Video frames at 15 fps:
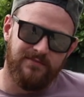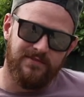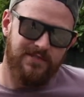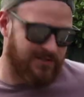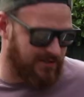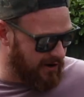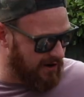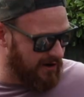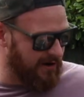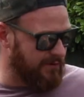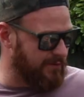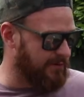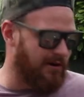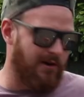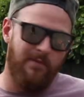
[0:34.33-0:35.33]

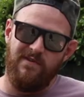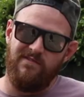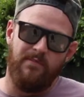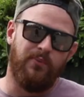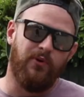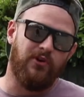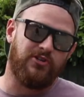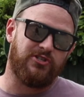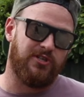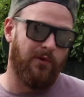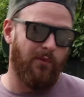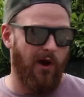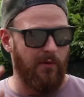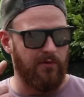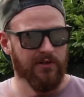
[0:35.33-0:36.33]
So we're at a bit of a push. So
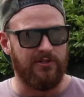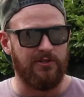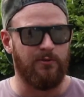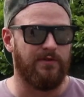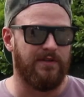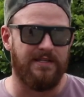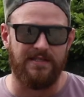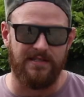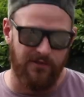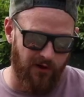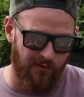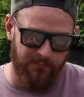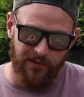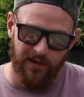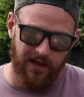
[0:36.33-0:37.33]
what I want to do with this sort
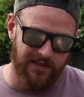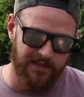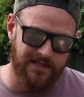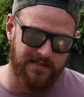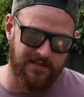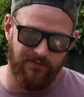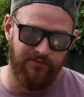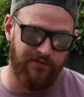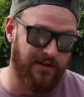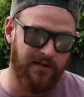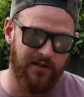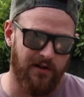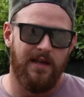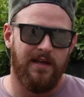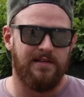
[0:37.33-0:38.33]
of playlist and video